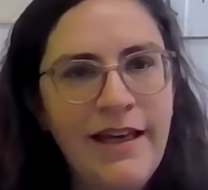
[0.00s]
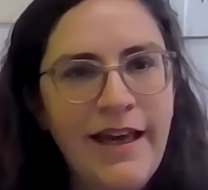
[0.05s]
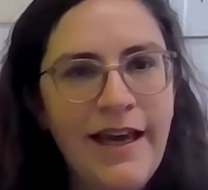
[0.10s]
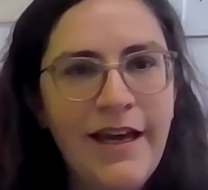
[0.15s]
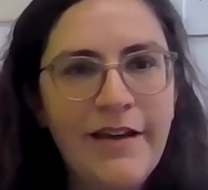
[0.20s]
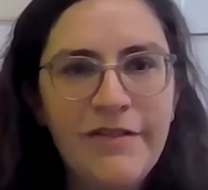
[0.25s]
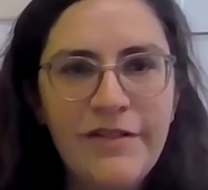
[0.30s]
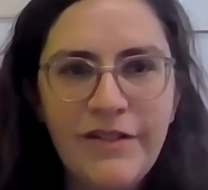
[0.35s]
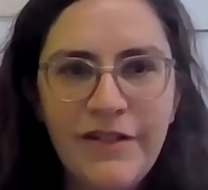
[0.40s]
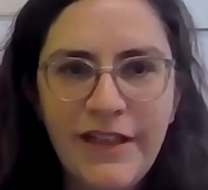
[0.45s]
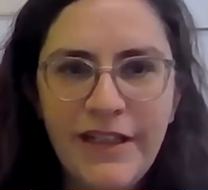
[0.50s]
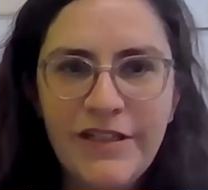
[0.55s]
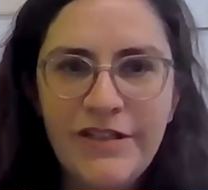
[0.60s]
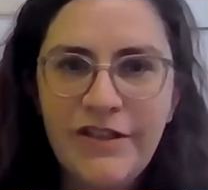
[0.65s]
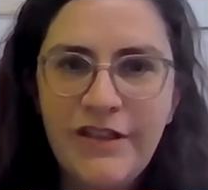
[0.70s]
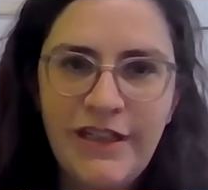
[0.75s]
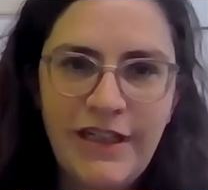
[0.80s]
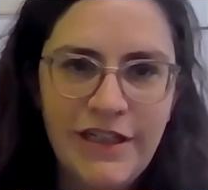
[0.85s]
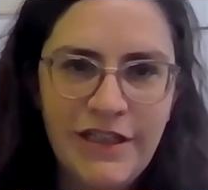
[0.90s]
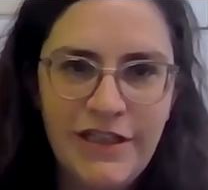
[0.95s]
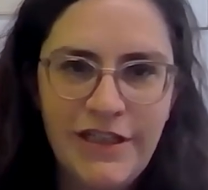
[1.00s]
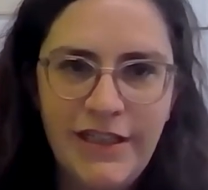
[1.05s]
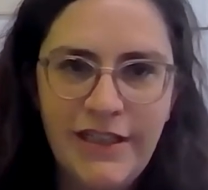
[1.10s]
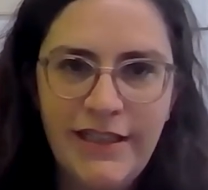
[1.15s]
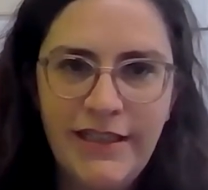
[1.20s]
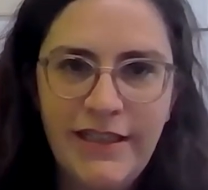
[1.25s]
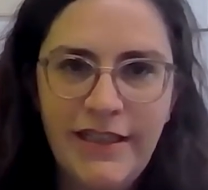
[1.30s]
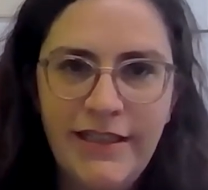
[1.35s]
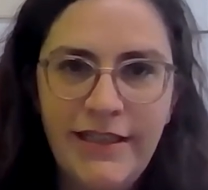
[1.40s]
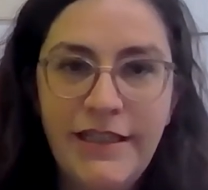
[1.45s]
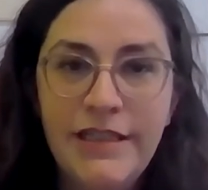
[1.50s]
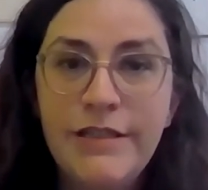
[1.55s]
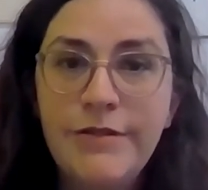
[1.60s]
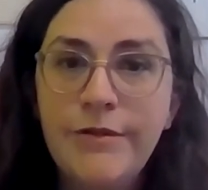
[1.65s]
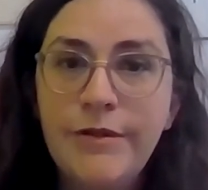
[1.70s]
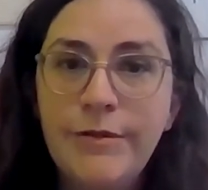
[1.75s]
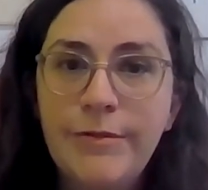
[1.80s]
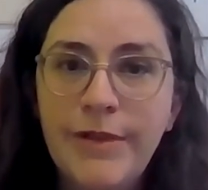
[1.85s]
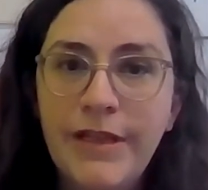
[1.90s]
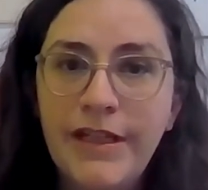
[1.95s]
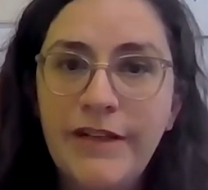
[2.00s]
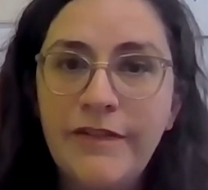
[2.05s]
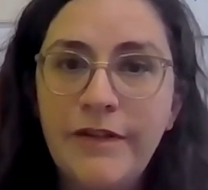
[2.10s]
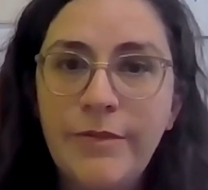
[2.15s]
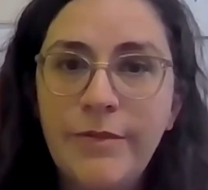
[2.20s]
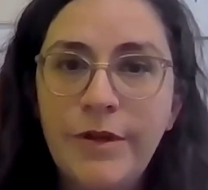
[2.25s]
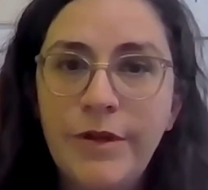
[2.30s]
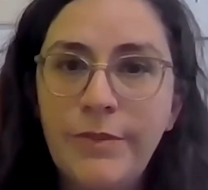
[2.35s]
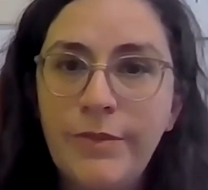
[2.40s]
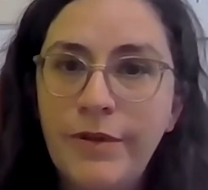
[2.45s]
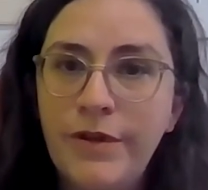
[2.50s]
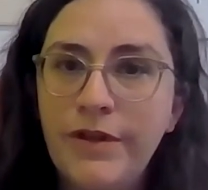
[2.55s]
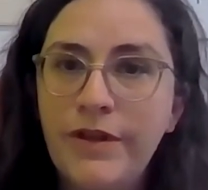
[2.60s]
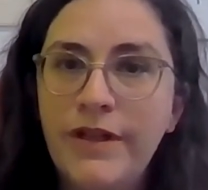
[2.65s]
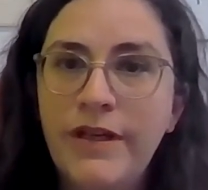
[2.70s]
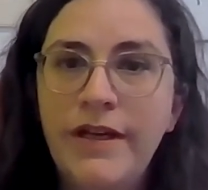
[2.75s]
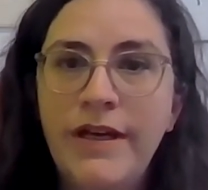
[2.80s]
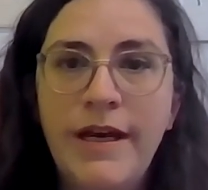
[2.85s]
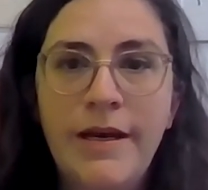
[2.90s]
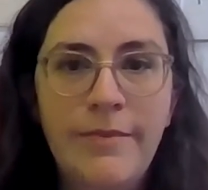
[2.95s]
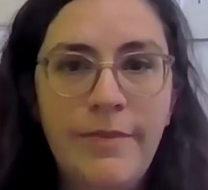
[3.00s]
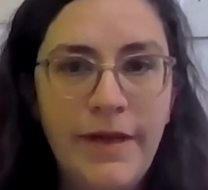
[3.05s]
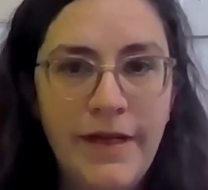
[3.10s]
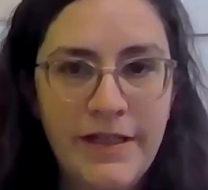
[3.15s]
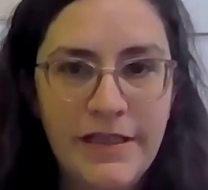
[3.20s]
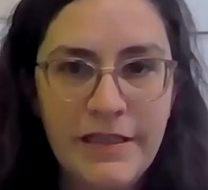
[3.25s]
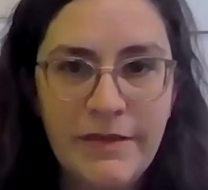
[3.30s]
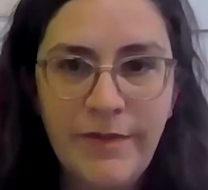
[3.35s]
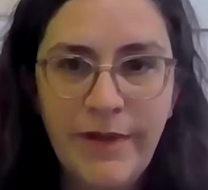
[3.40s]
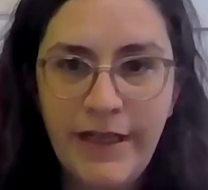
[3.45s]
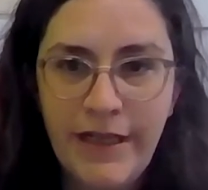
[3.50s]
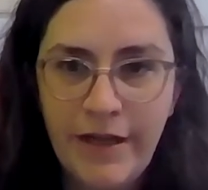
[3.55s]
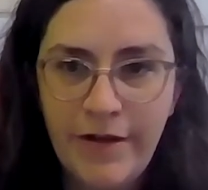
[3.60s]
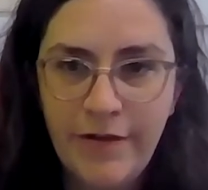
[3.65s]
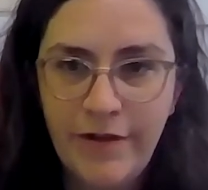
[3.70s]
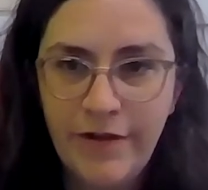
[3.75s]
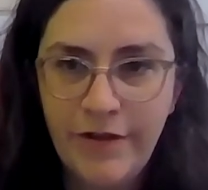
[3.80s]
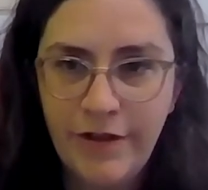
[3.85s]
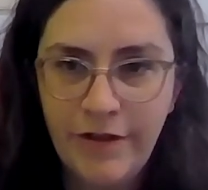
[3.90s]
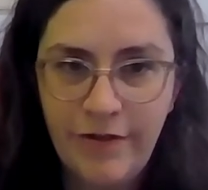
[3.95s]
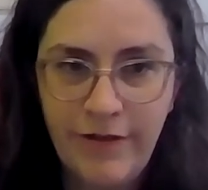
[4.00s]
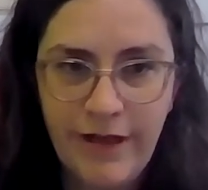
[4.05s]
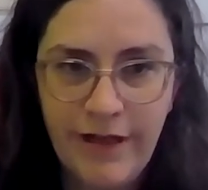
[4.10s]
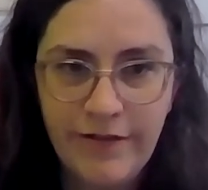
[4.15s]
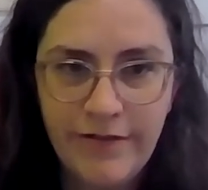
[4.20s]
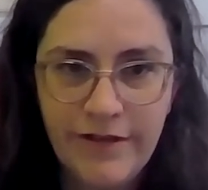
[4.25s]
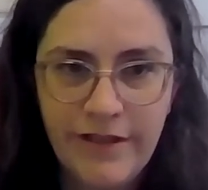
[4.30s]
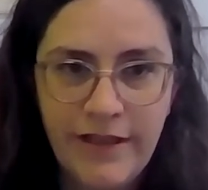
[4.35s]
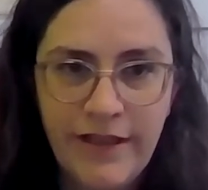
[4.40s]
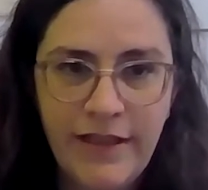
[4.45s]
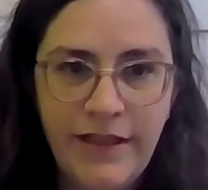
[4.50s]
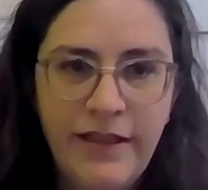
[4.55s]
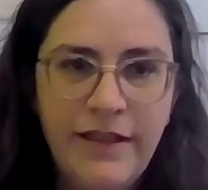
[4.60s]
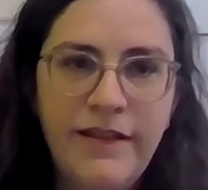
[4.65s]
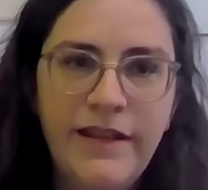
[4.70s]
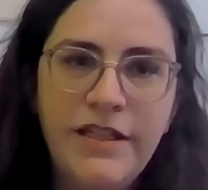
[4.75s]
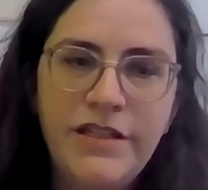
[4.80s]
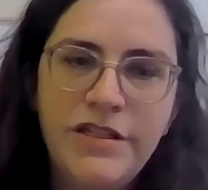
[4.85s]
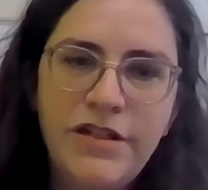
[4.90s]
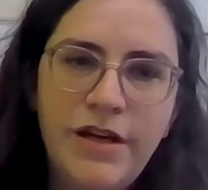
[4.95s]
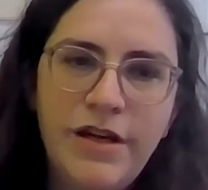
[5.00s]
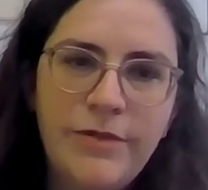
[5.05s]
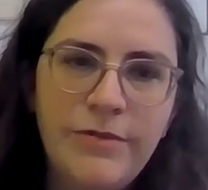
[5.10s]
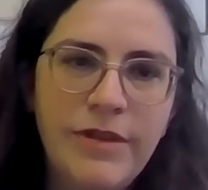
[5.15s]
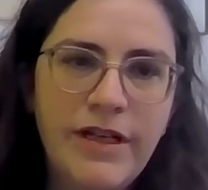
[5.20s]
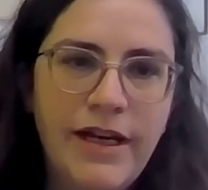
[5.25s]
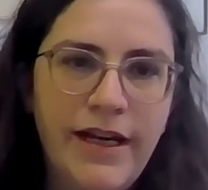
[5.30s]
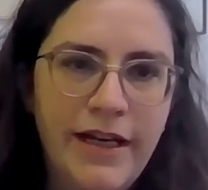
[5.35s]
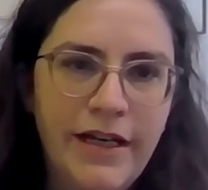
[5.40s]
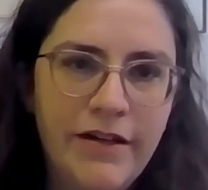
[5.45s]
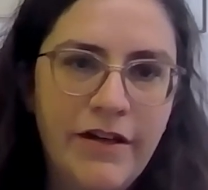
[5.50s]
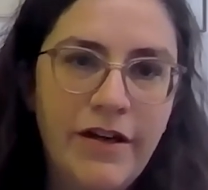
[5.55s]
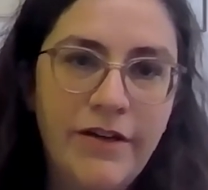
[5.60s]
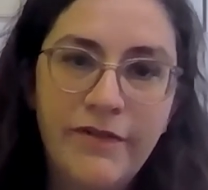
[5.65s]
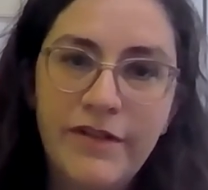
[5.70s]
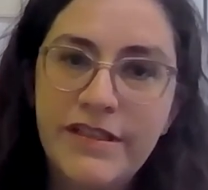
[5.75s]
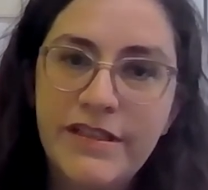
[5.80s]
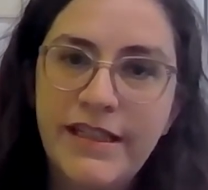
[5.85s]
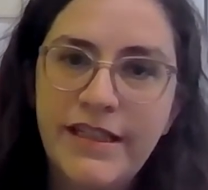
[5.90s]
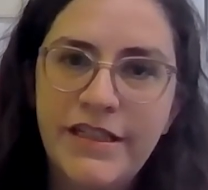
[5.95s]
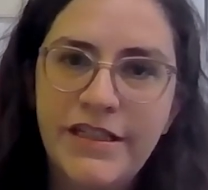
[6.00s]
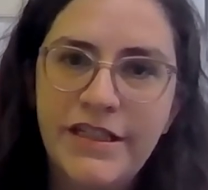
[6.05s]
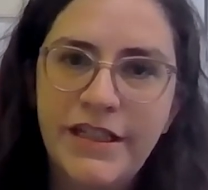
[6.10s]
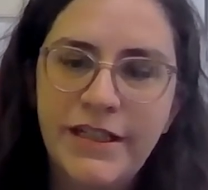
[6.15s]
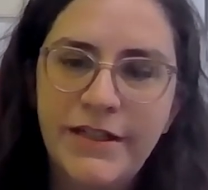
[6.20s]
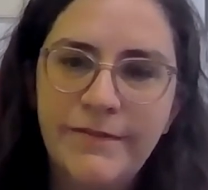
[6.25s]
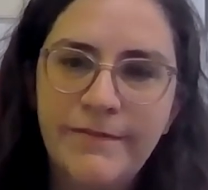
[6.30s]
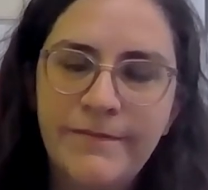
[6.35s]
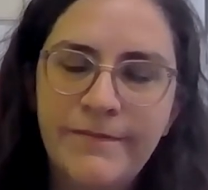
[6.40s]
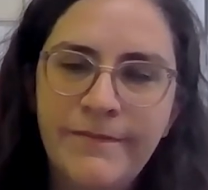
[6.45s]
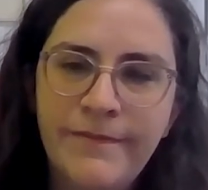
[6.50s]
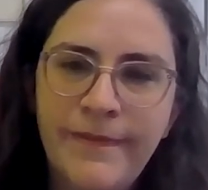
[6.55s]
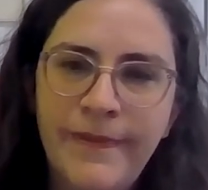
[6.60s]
After the introduction, Alicia will read from her book, A Mind Spread Out on the Ground. Then John will guide a conversation.